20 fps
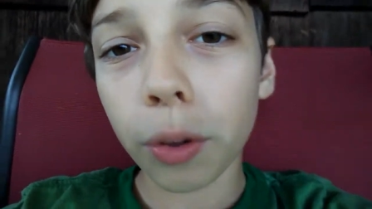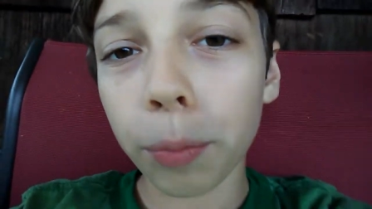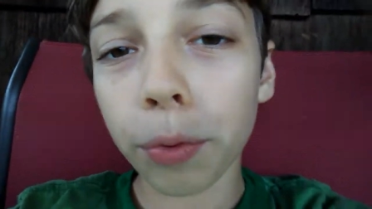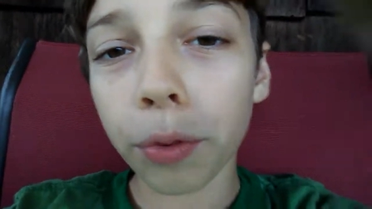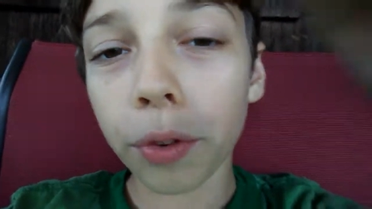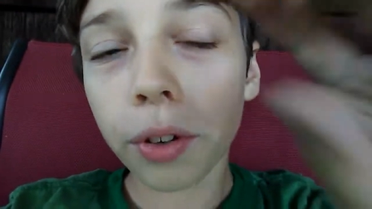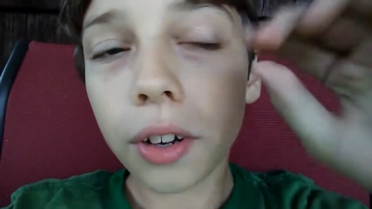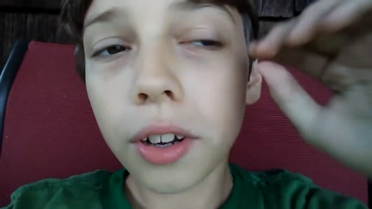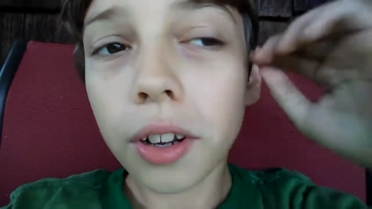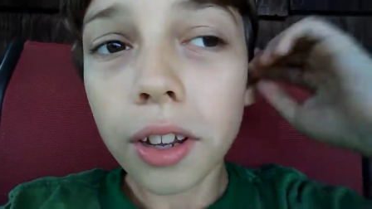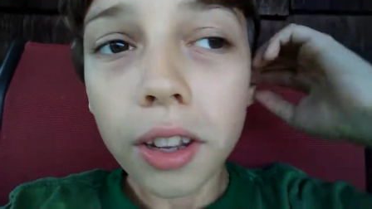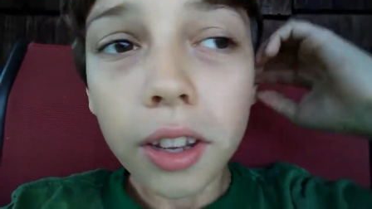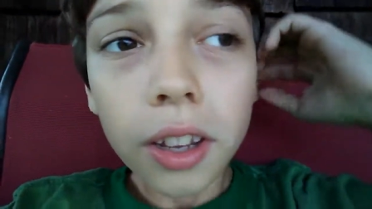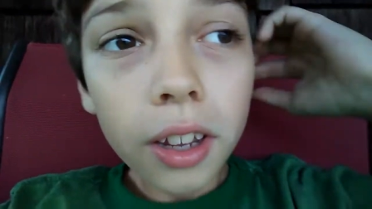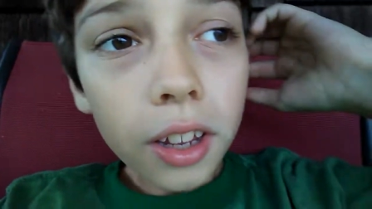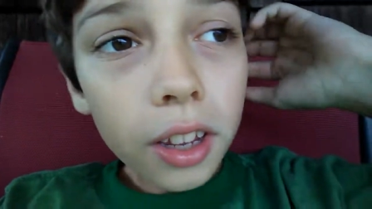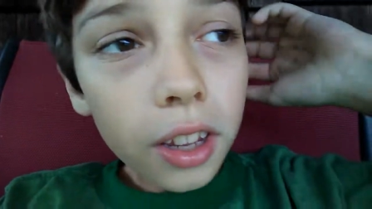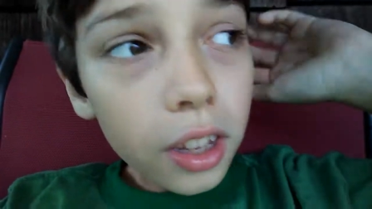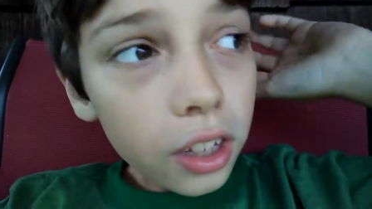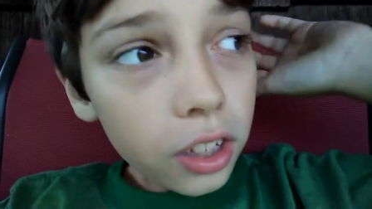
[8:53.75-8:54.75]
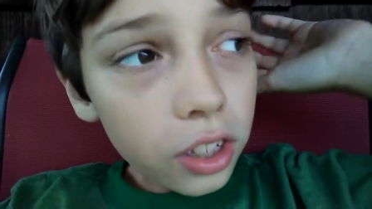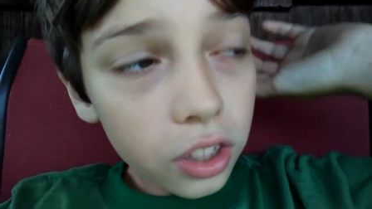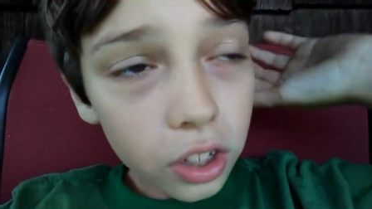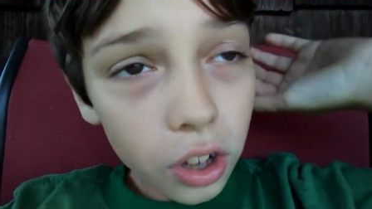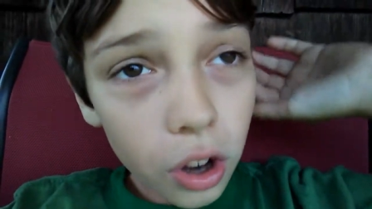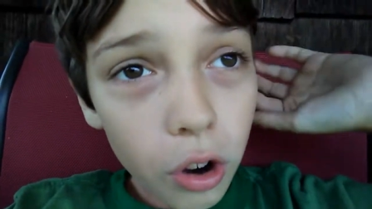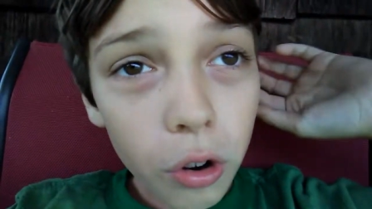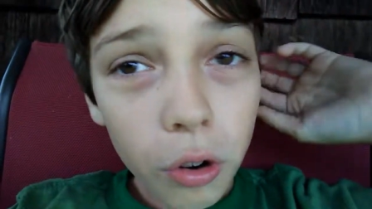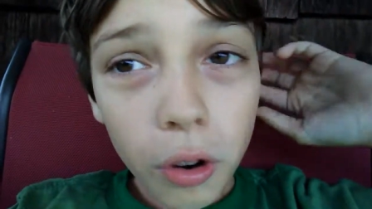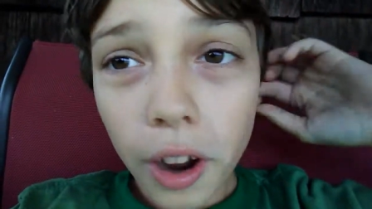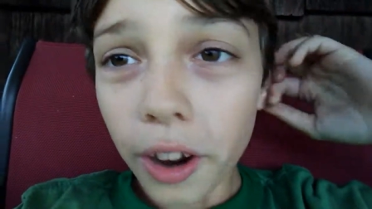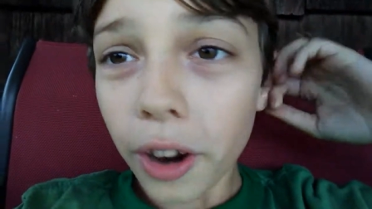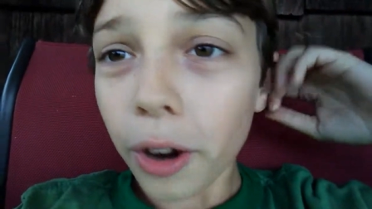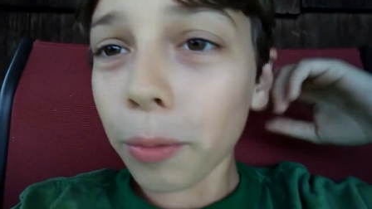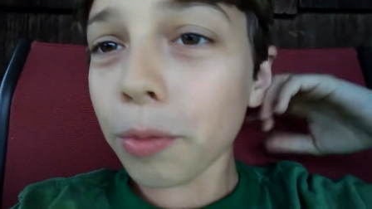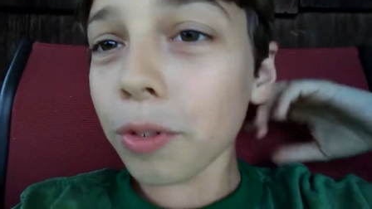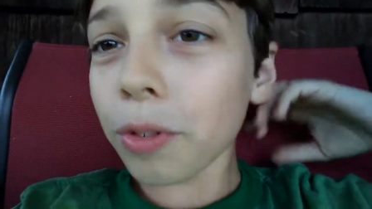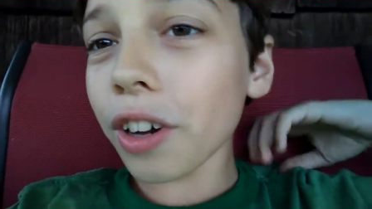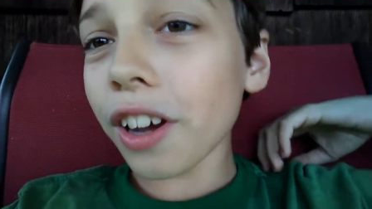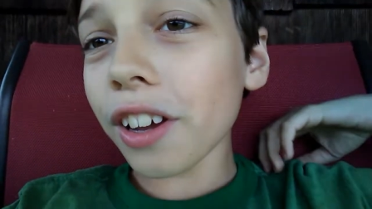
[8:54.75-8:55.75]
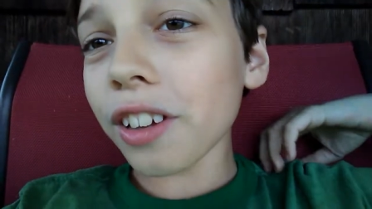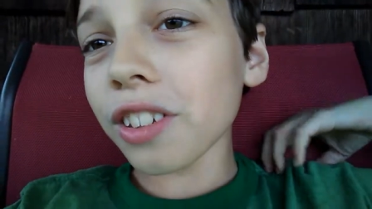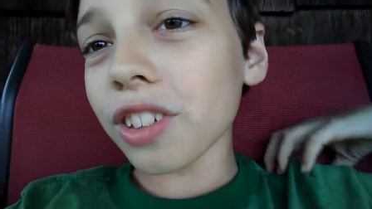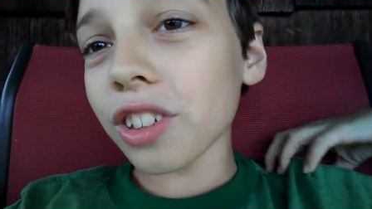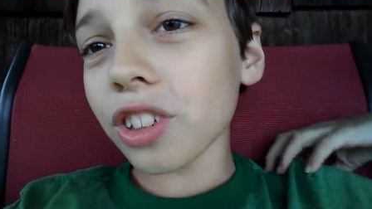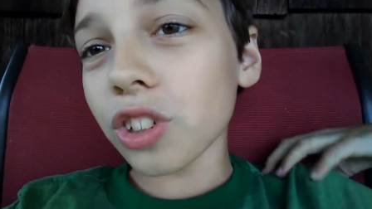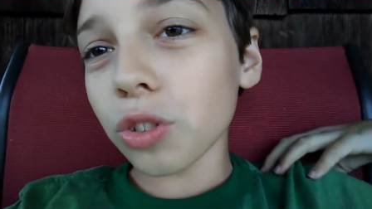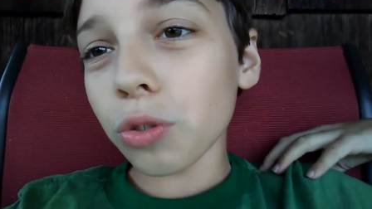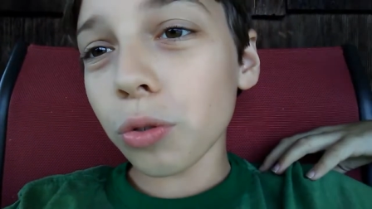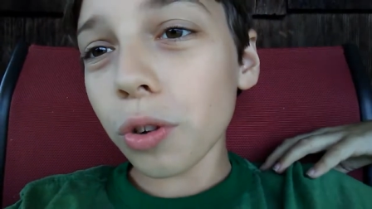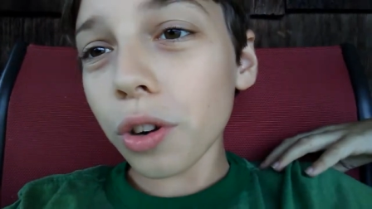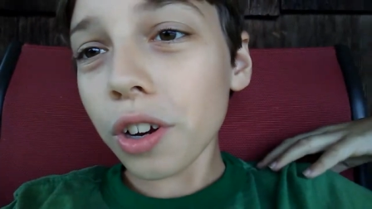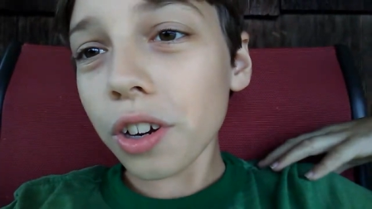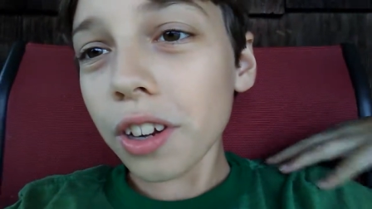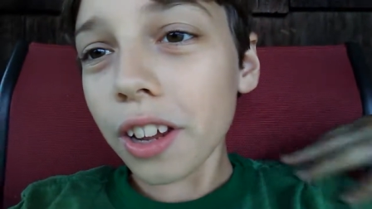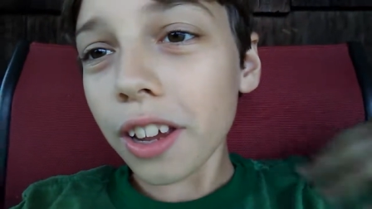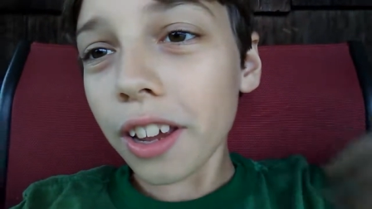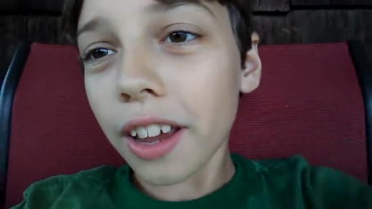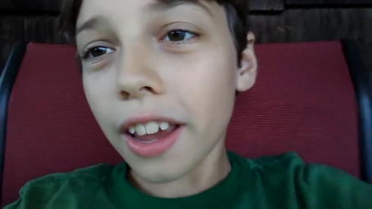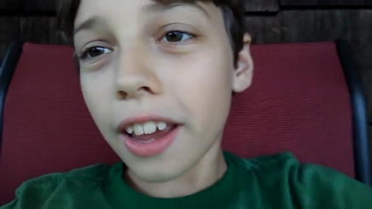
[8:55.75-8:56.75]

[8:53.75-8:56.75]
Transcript: Or so I hope you guys enjoyed,